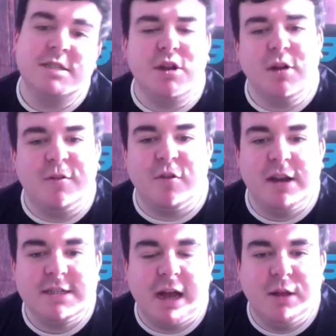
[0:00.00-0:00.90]
do you do in your
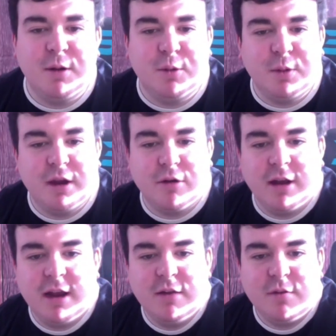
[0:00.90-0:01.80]
free time? Though you not be
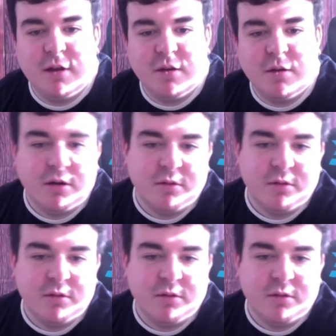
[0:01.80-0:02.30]
creative, do you do?